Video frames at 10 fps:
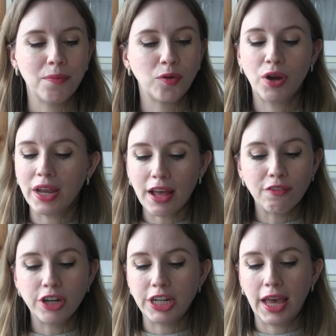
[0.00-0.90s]
Great
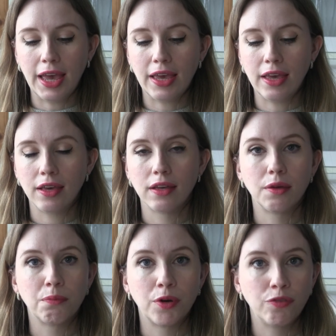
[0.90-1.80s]
everyday
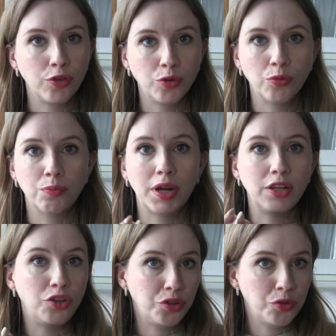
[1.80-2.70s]
perfume, but I
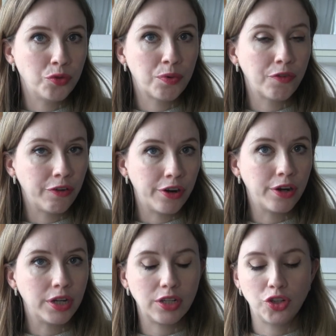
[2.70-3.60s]
do prefer
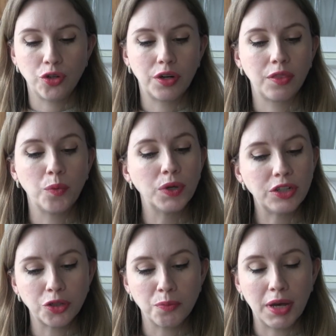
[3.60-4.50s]
it during the
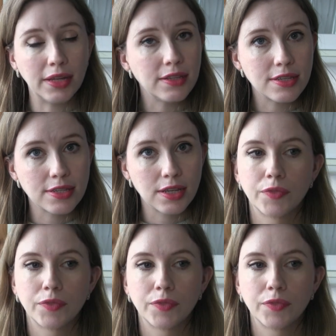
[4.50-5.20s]
winter months.